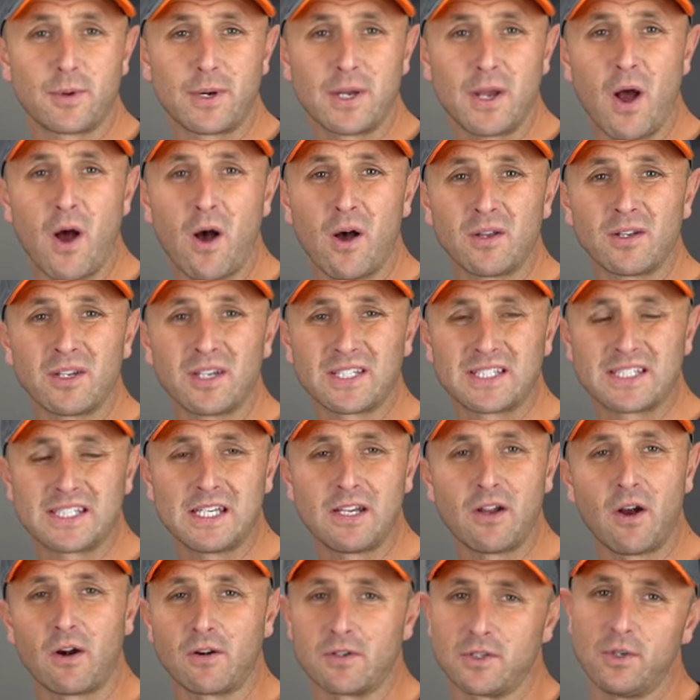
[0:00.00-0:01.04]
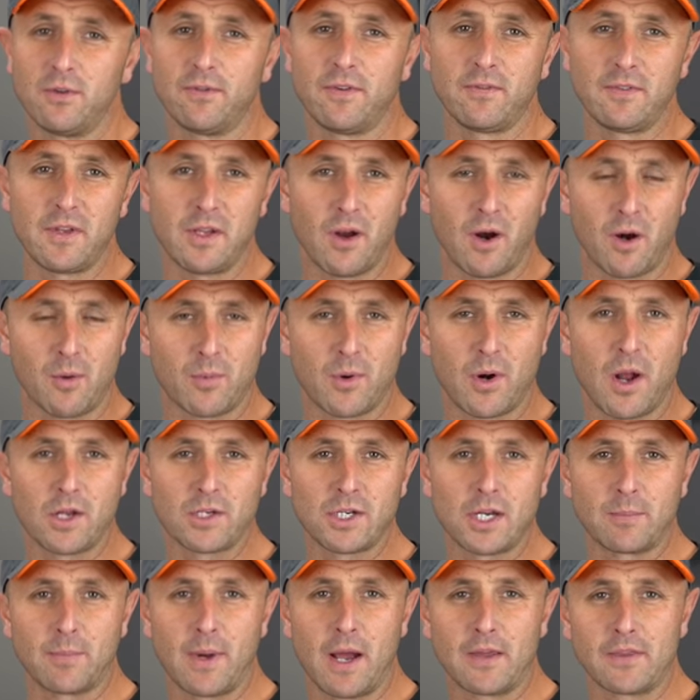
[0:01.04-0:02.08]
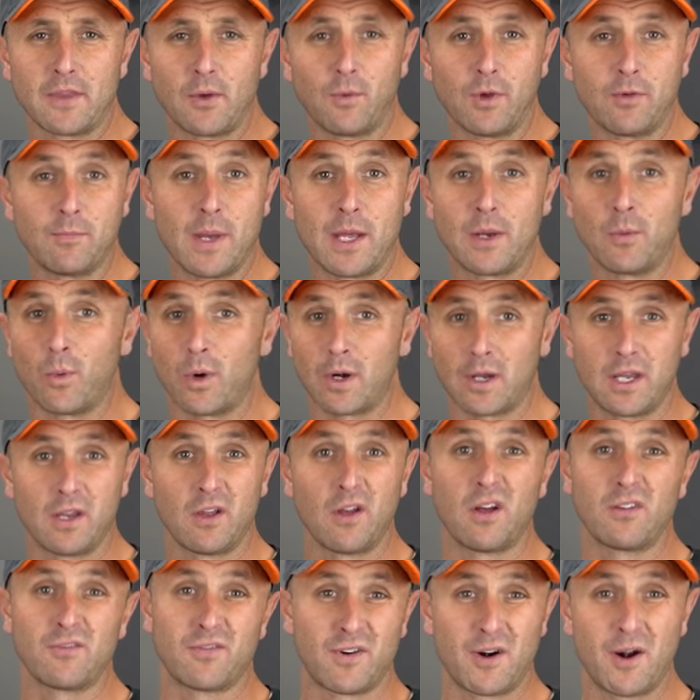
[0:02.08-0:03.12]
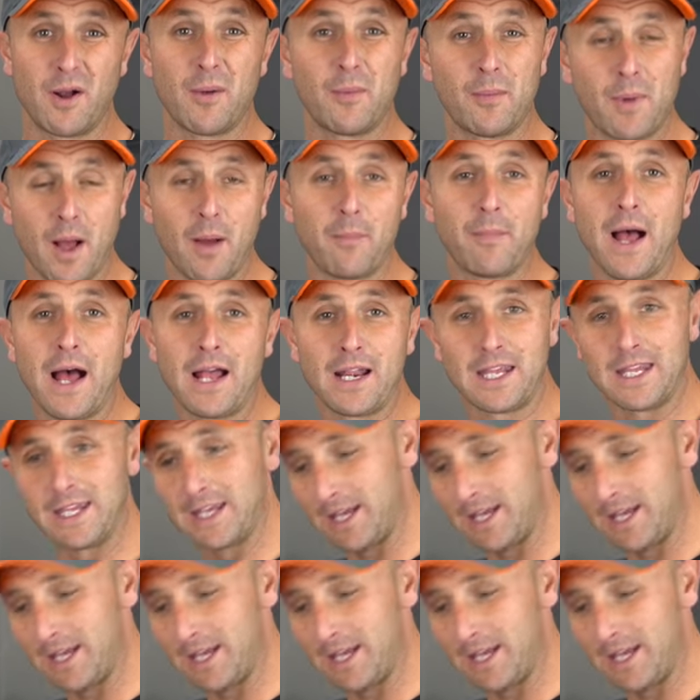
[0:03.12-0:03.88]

three Honda C R two fifty R project bike that we've been working on for about a